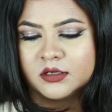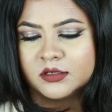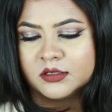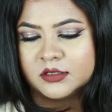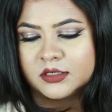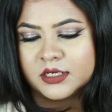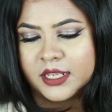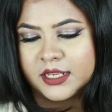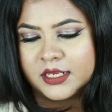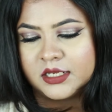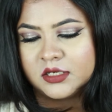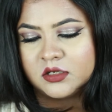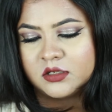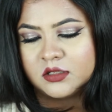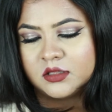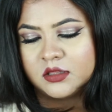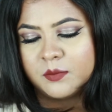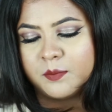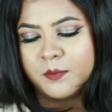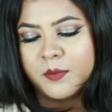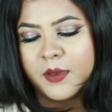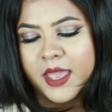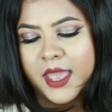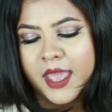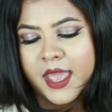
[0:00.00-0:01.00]
right on the
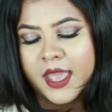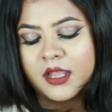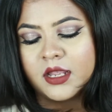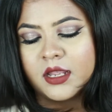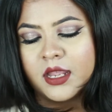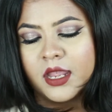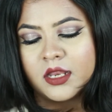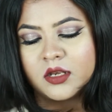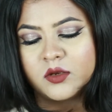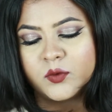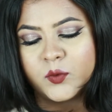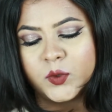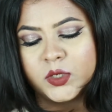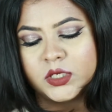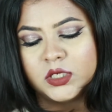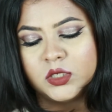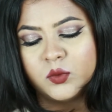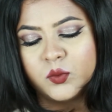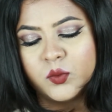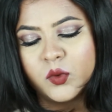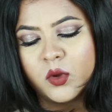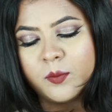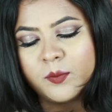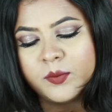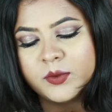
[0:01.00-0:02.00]
back. And when
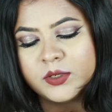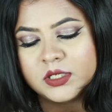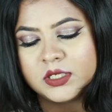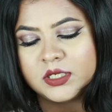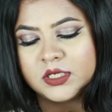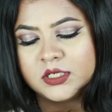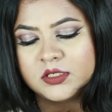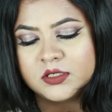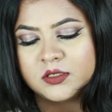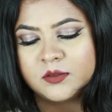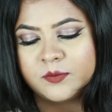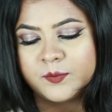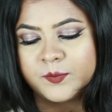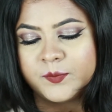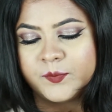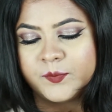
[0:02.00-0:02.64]
you open it,